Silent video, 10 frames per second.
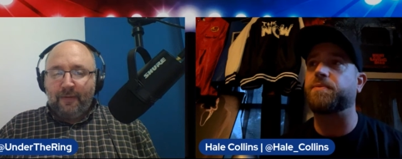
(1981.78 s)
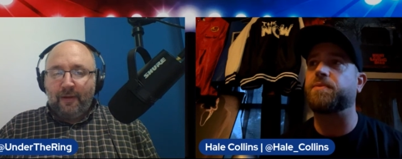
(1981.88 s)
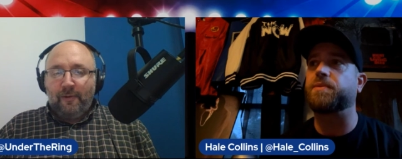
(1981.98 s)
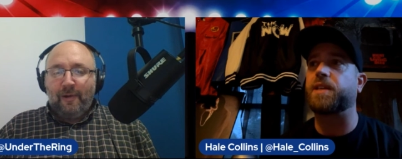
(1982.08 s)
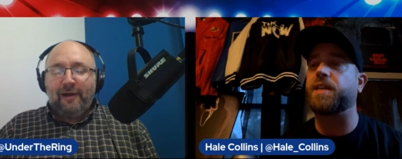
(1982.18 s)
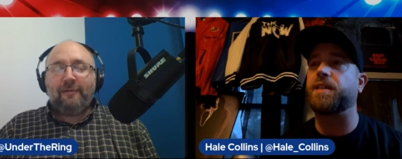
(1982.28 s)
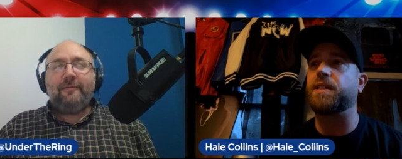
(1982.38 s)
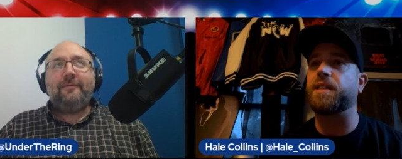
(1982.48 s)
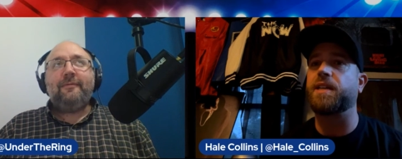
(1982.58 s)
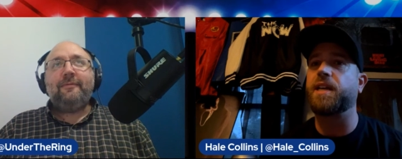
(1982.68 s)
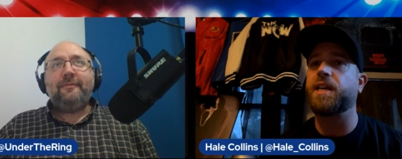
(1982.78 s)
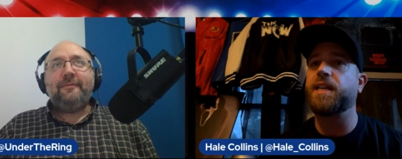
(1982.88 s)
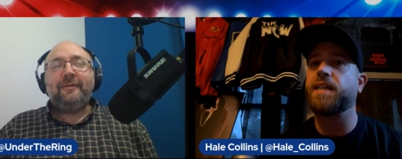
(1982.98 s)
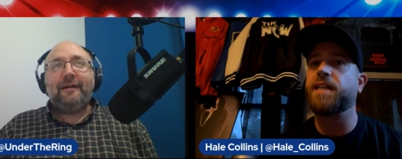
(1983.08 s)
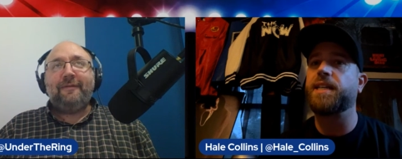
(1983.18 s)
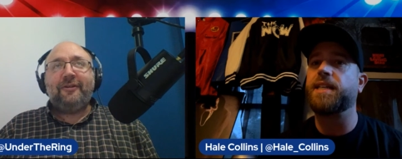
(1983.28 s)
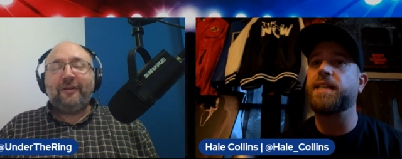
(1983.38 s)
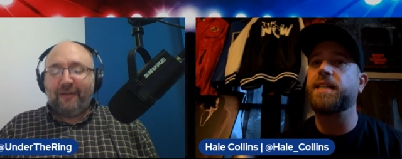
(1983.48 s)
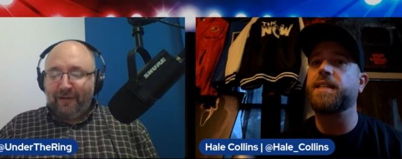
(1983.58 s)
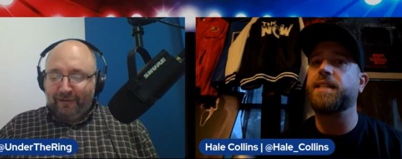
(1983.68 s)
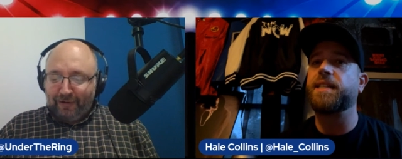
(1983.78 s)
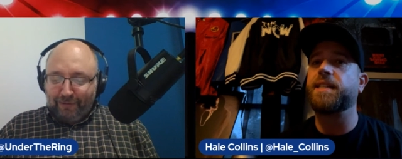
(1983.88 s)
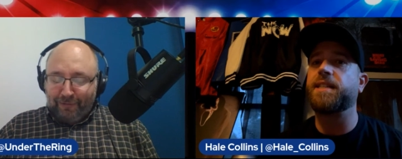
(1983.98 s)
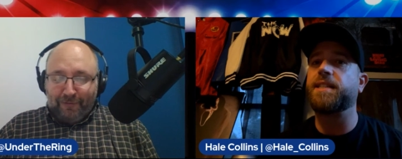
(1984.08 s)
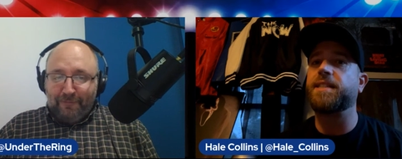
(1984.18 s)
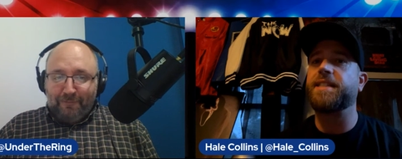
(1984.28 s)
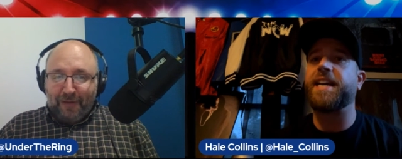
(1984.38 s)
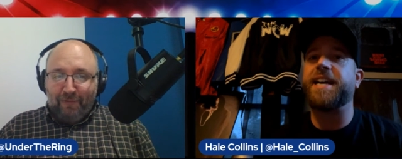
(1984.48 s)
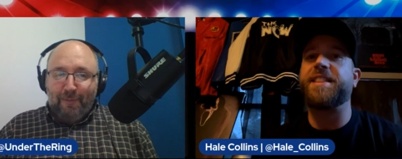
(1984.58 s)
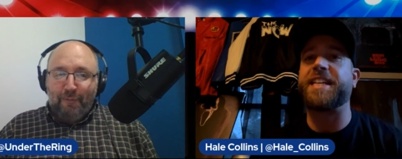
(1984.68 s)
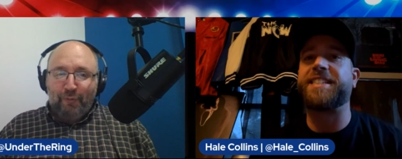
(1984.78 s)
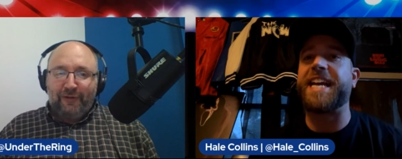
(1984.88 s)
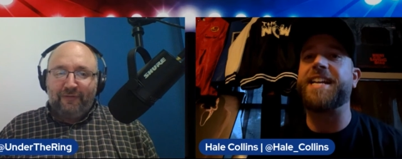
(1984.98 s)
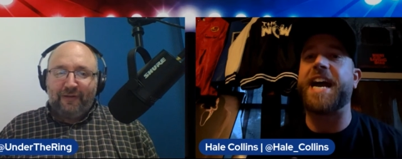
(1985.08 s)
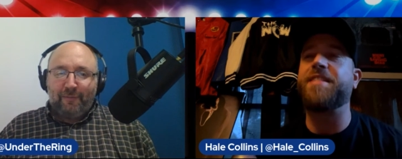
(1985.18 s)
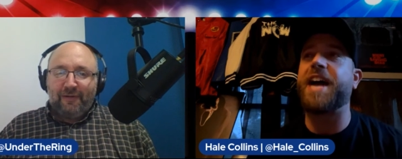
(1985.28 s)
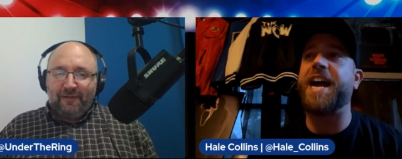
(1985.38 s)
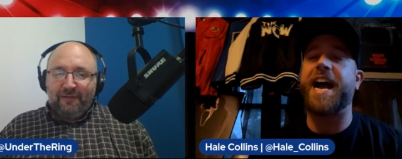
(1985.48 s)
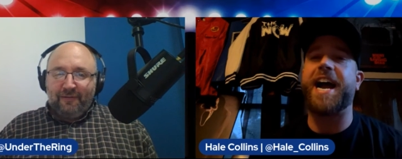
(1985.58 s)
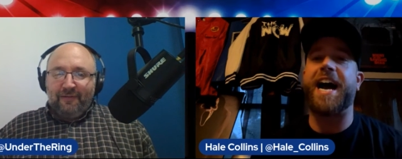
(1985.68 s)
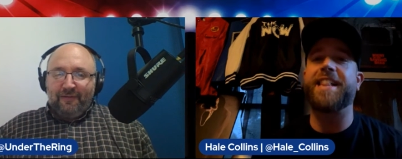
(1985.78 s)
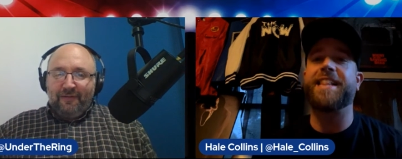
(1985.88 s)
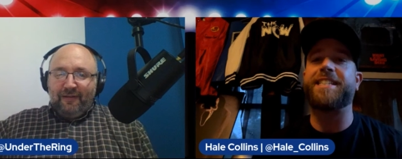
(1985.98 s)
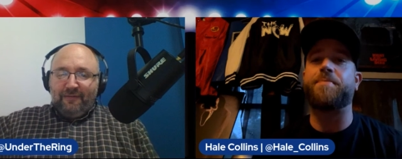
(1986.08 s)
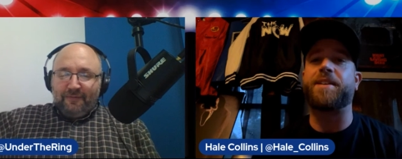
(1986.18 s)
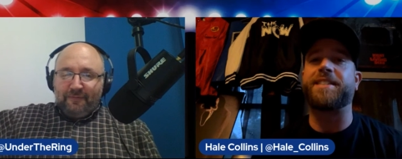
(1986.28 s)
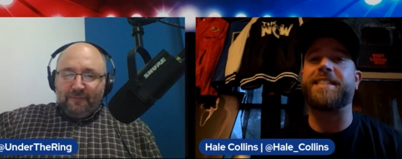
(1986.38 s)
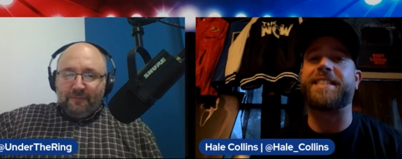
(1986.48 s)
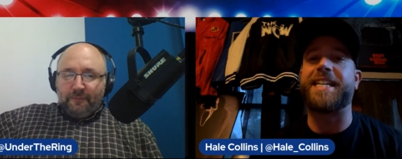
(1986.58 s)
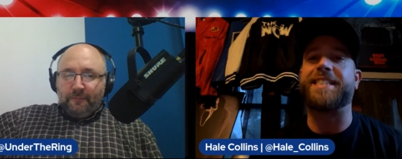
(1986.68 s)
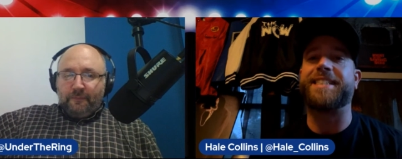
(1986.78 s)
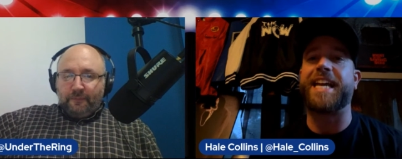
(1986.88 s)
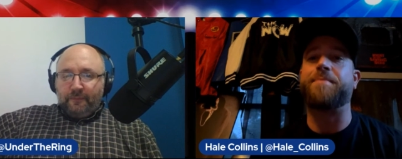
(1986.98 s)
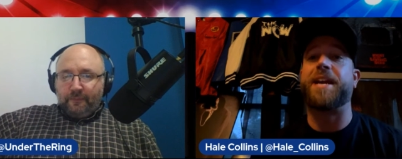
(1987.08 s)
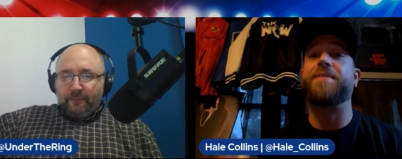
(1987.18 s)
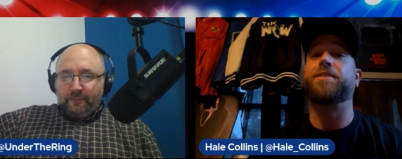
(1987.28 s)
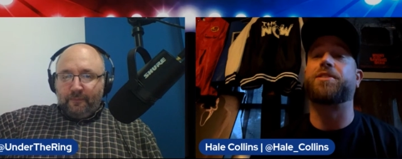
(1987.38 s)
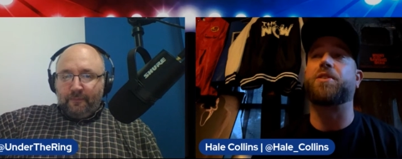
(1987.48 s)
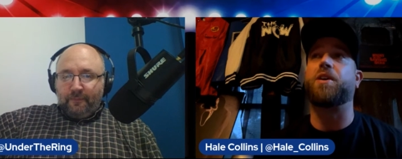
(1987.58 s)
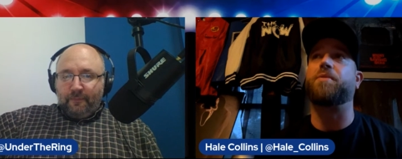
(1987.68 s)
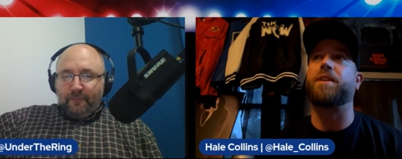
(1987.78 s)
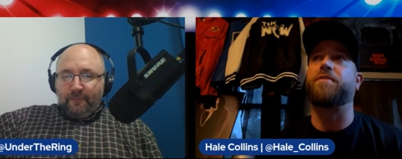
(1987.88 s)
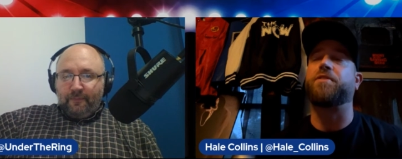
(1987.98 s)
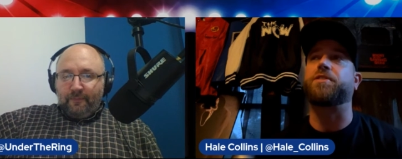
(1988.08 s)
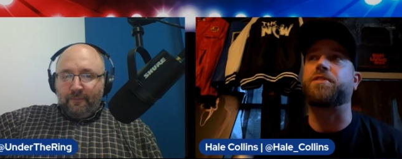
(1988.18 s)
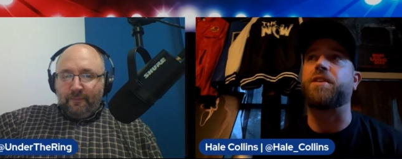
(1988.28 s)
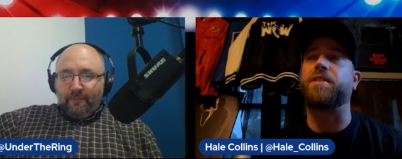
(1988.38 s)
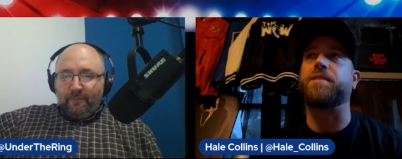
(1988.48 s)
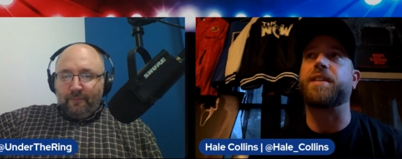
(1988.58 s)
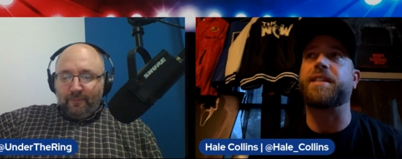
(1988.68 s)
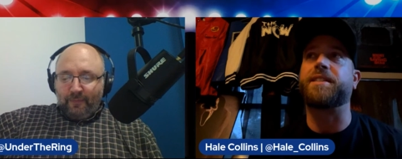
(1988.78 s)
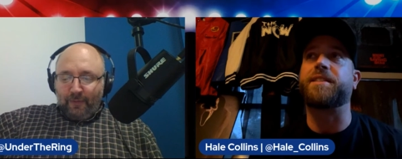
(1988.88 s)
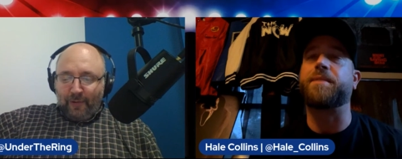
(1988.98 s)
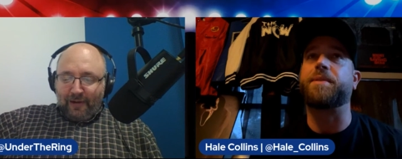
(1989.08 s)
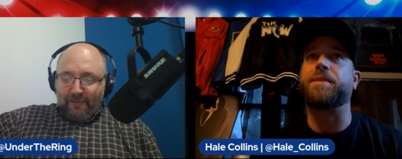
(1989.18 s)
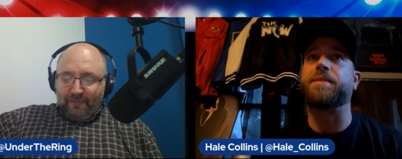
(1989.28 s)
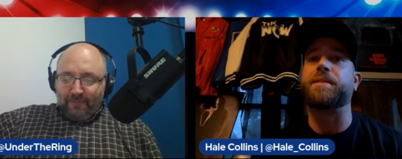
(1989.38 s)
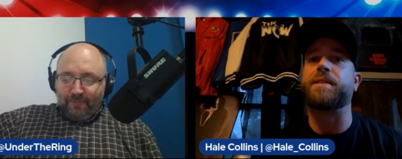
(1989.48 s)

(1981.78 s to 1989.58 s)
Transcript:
Speaker 1: Oh wow, I have to check that out. I don't know.
Speaker 2: Yeah, I remember when I liked it because they said his name in the song when he first started. Wow.